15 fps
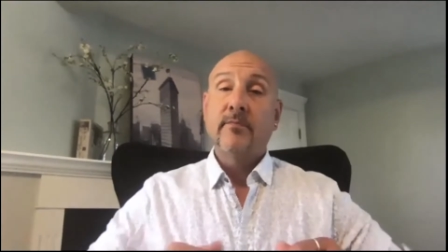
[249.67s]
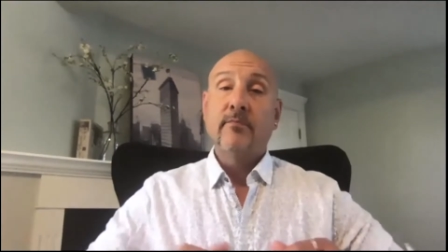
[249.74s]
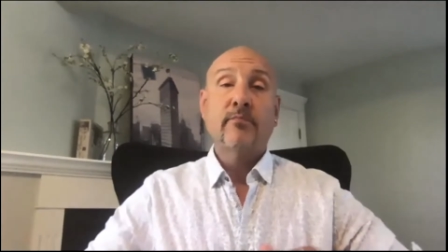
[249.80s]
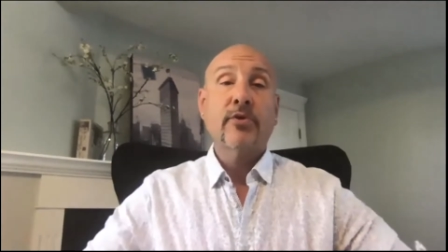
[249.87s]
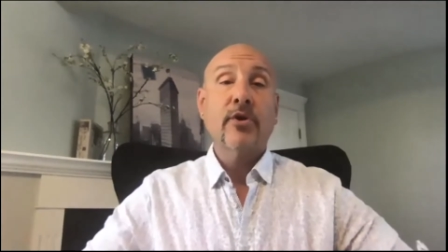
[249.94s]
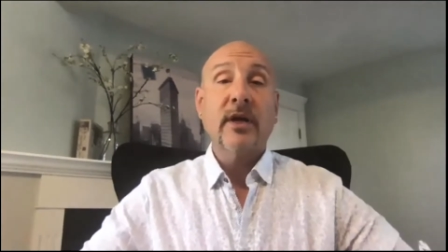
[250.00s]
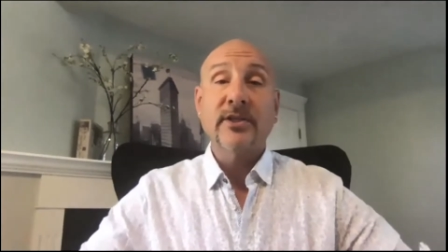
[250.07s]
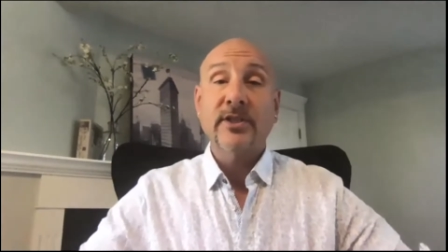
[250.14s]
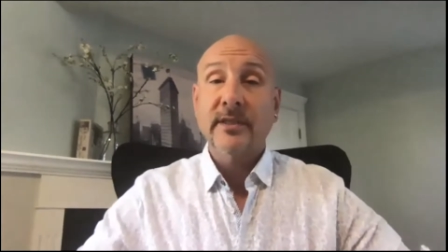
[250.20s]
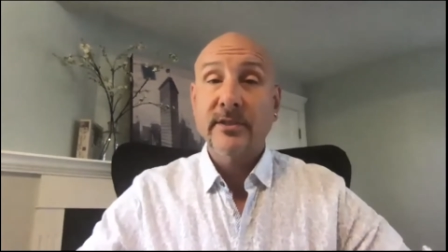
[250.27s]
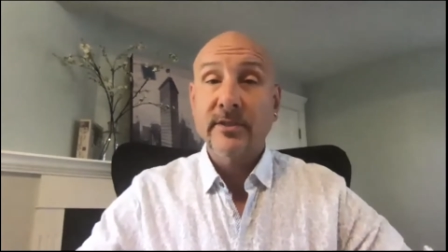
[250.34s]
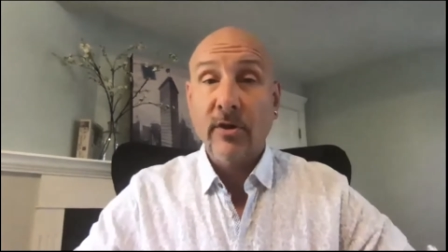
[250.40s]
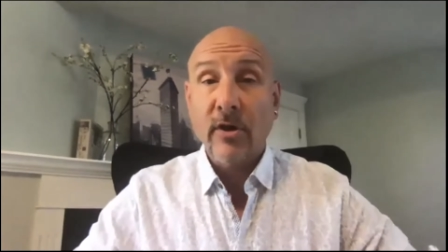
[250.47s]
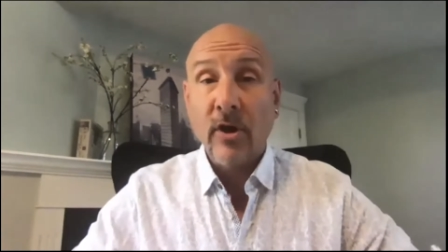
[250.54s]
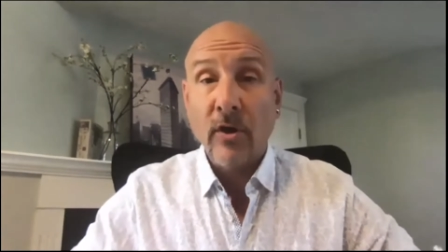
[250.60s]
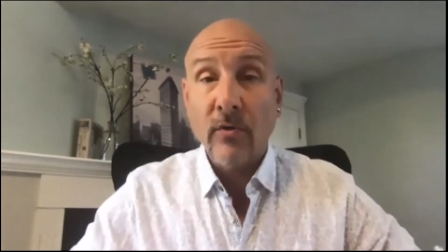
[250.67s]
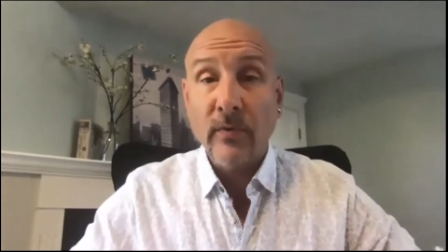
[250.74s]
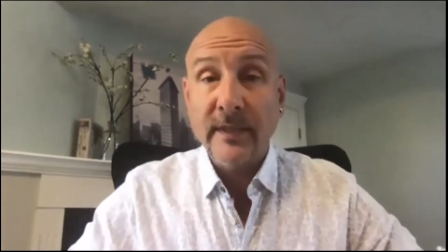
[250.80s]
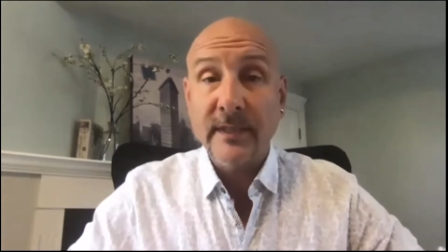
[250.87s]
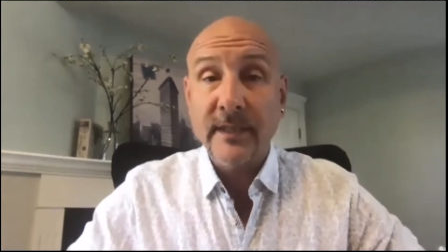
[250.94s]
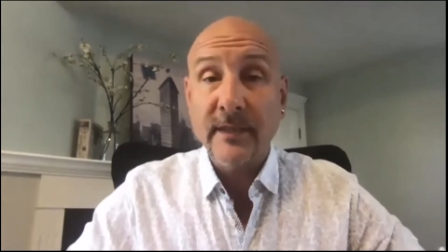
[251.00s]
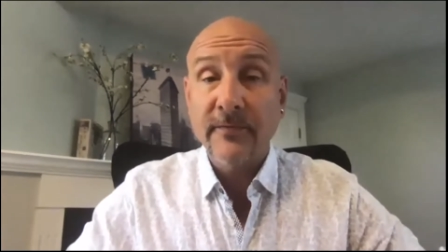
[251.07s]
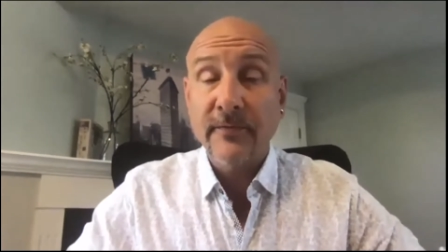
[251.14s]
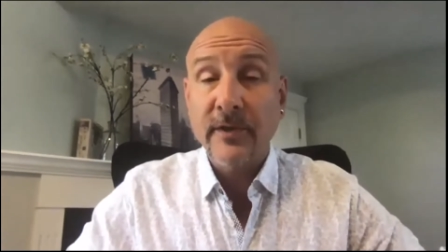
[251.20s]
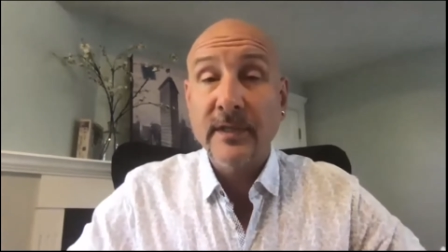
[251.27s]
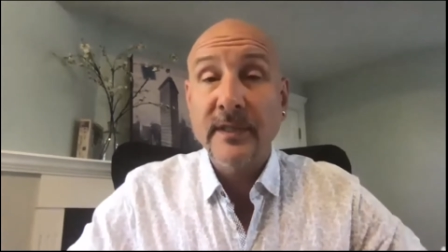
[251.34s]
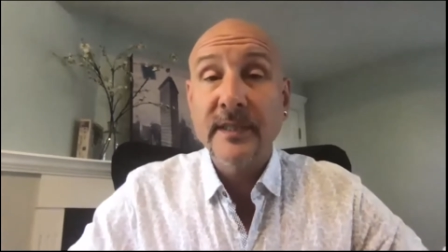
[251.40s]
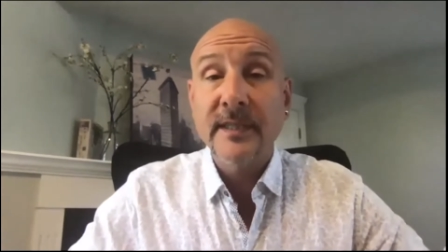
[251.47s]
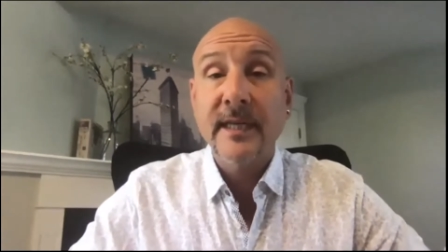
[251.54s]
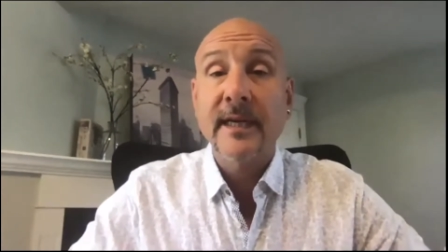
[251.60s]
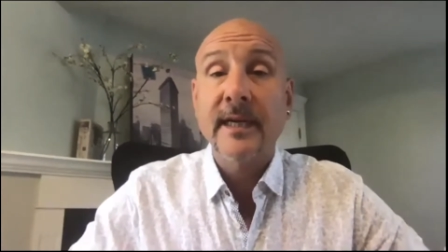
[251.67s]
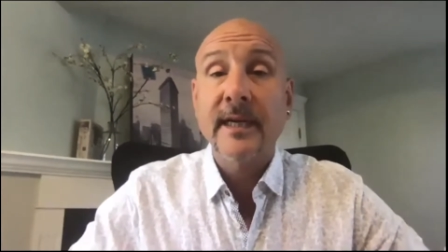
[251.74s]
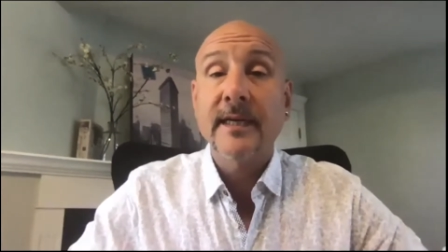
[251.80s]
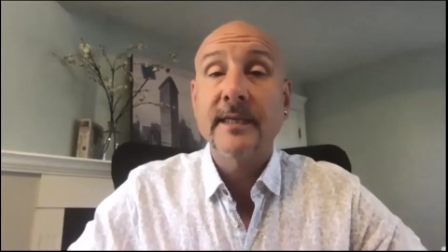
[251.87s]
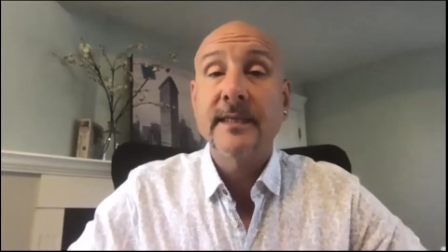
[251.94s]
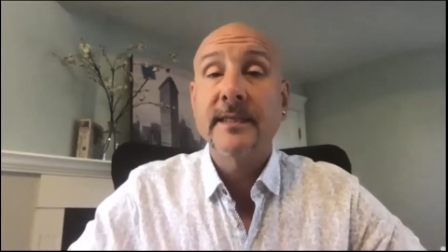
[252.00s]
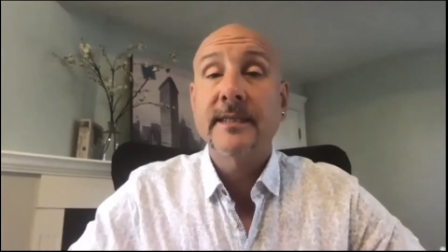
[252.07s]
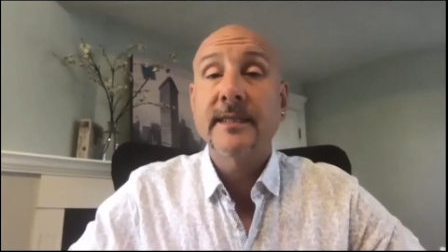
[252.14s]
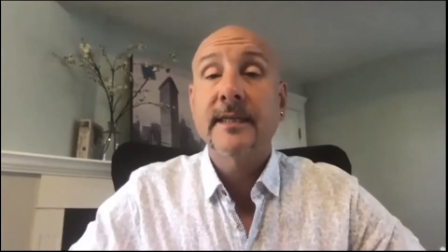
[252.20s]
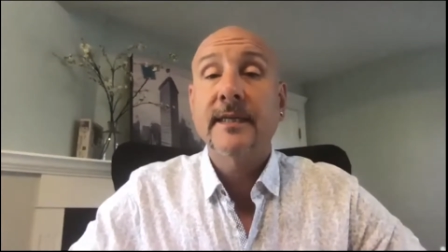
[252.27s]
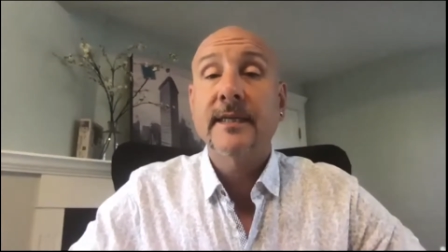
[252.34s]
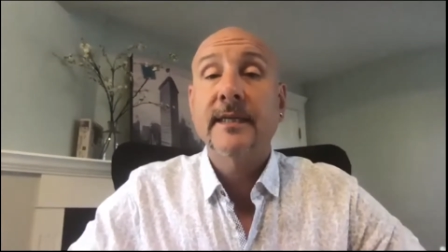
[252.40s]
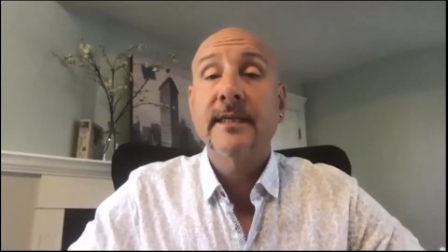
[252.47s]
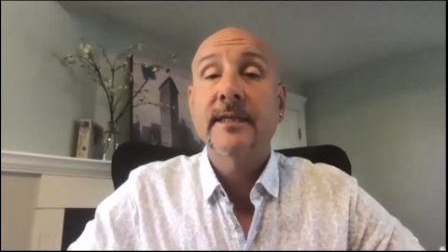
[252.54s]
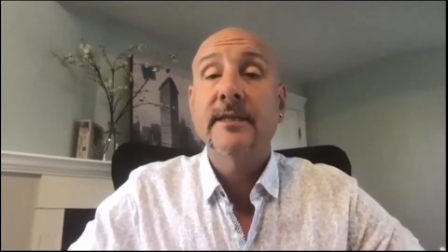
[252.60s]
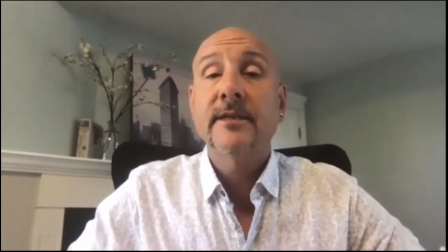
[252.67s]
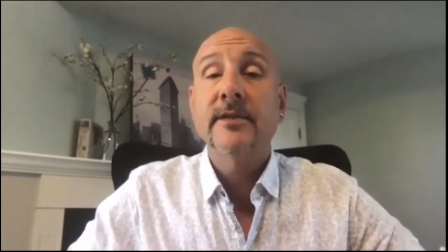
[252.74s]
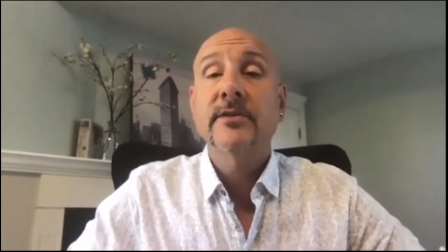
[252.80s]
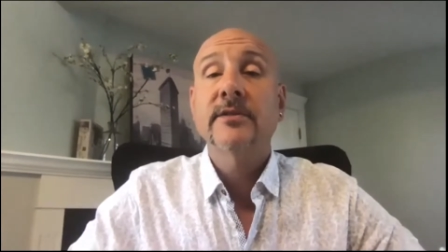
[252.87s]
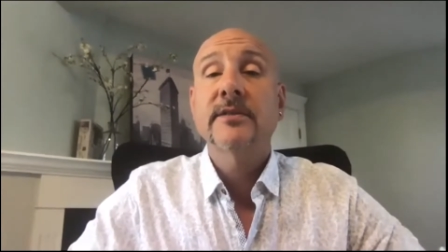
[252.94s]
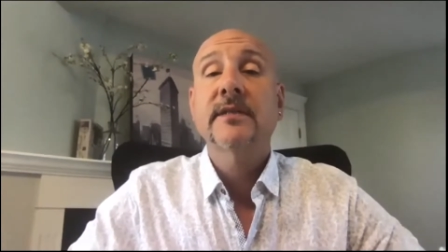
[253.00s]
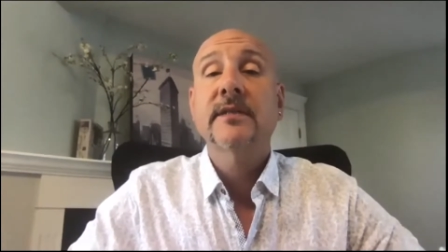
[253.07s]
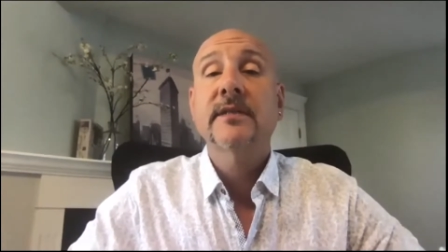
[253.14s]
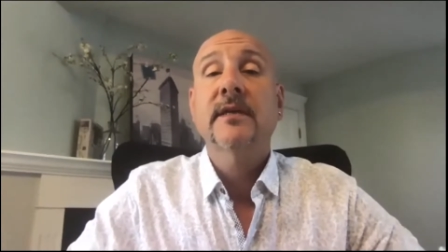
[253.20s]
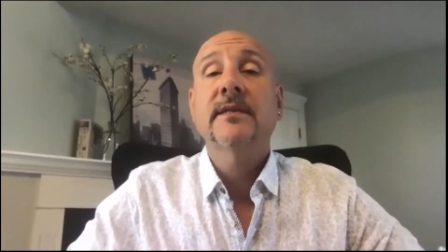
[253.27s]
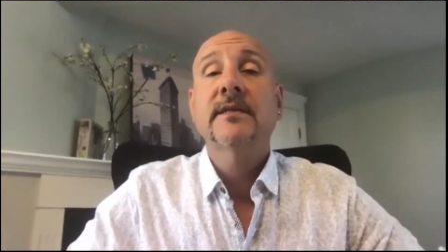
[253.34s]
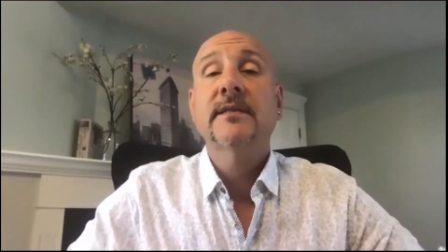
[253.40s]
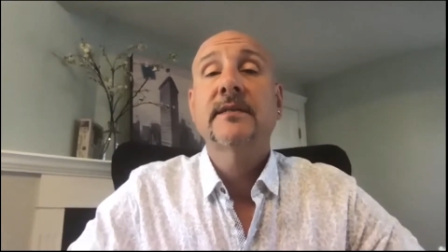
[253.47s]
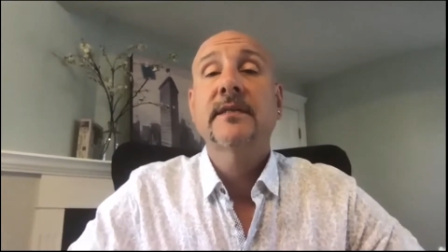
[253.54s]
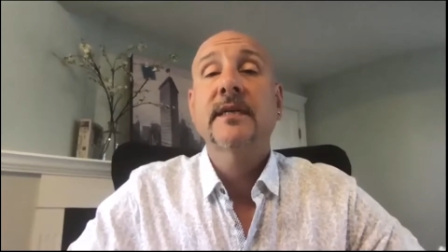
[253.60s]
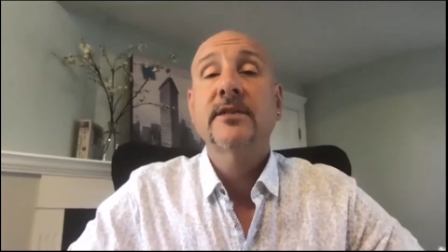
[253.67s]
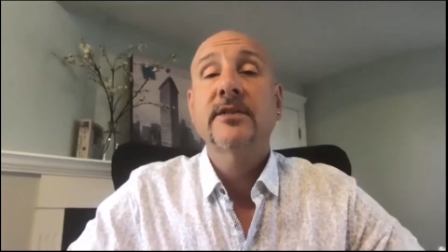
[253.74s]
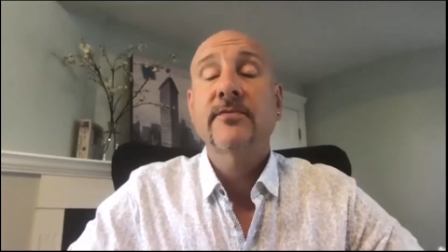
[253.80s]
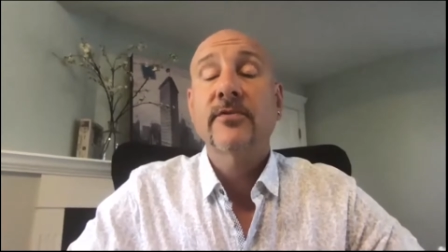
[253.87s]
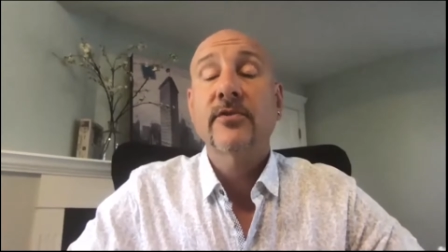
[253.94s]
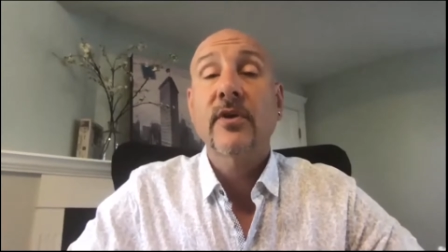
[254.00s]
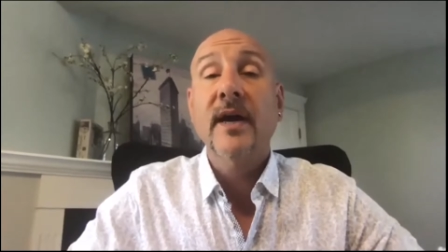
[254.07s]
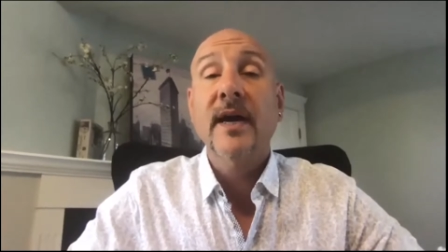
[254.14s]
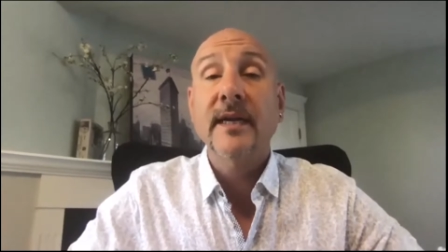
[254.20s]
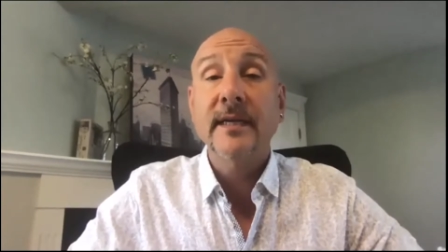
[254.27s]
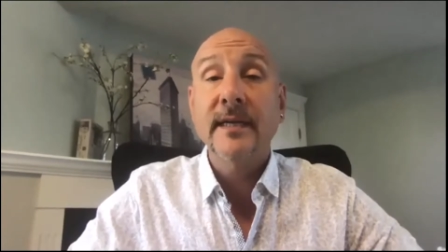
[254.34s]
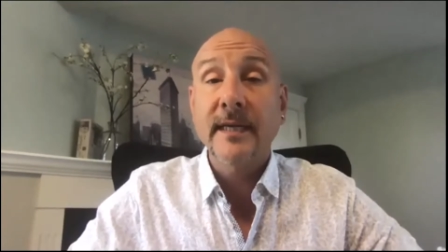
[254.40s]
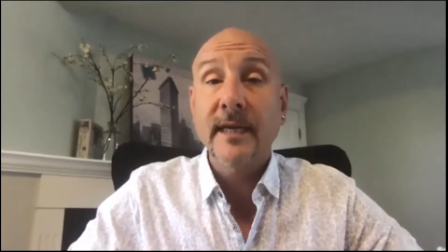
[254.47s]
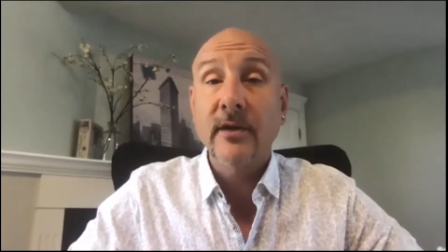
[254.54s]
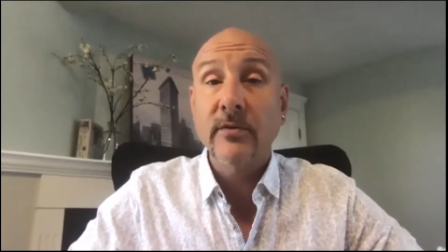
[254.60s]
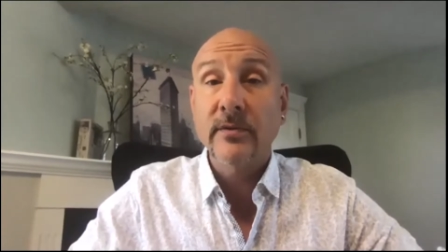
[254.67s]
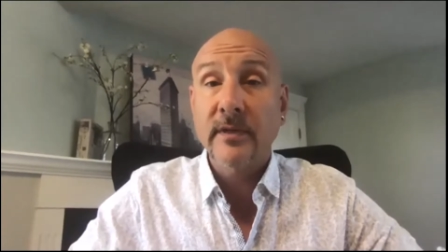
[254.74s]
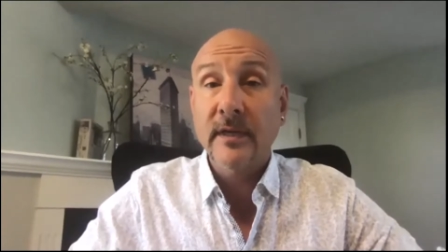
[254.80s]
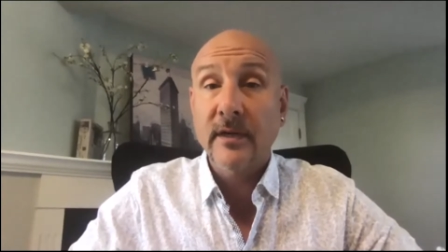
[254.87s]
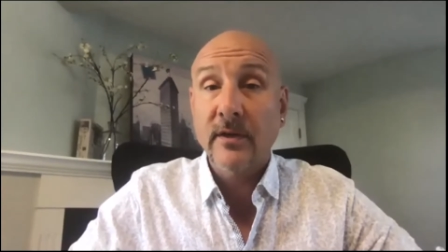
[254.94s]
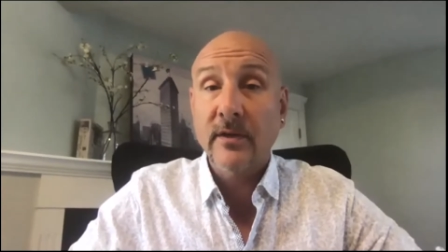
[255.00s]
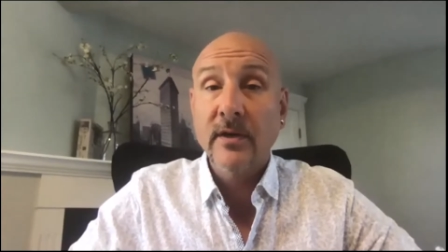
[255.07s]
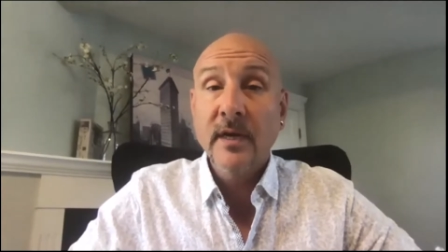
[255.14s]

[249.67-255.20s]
projects are always different and uh, there's such a variety out there.